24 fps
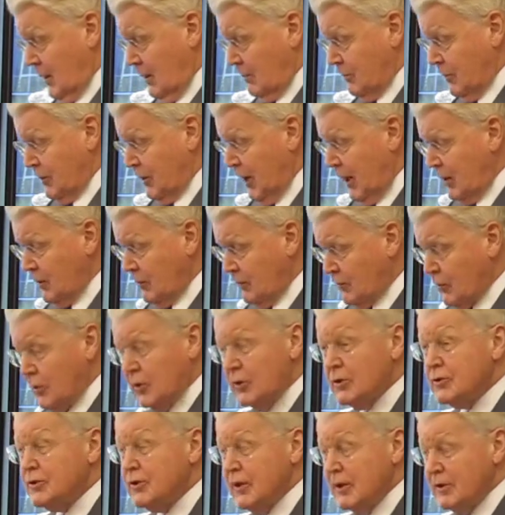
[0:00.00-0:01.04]
But then, of
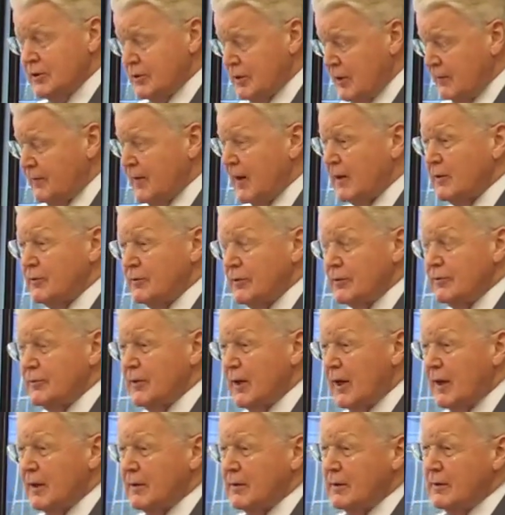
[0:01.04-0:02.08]
course, there is the factor
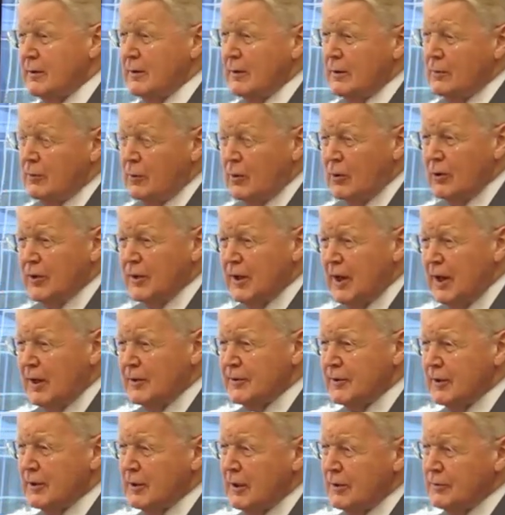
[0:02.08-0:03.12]
that all the
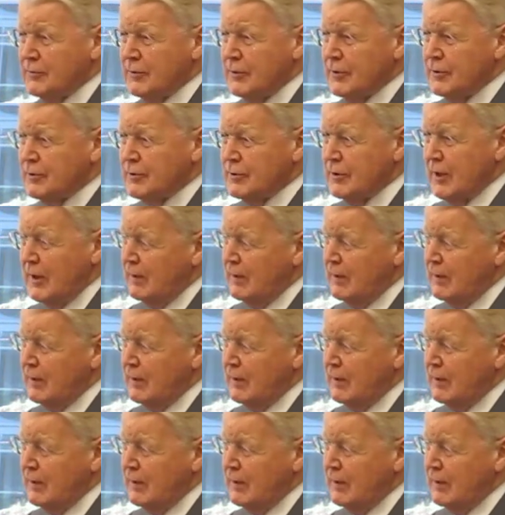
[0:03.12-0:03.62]
Arctic countries,